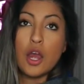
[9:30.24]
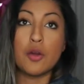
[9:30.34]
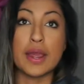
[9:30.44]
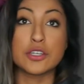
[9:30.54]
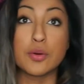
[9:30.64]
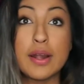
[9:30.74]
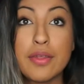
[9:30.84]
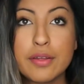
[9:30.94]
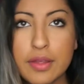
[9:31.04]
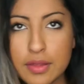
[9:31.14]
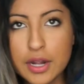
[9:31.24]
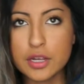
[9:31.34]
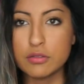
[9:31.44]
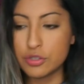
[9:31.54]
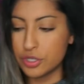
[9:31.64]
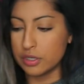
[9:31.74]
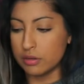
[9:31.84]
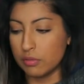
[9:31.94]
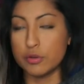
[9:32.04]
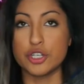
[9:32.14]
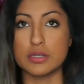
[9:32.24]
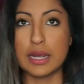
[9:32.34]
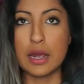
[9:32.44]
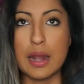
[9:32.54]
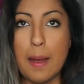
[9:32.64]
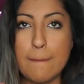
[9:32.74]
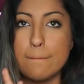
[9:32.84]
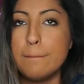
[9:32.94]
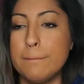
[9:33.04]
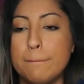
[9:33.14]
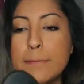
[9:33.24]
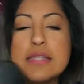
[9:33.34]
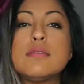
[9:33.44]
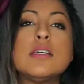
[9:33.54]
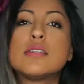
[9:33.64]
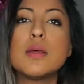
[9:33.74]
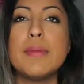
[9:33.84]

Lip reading: Okay, so another thing that I use too, which is like, this is a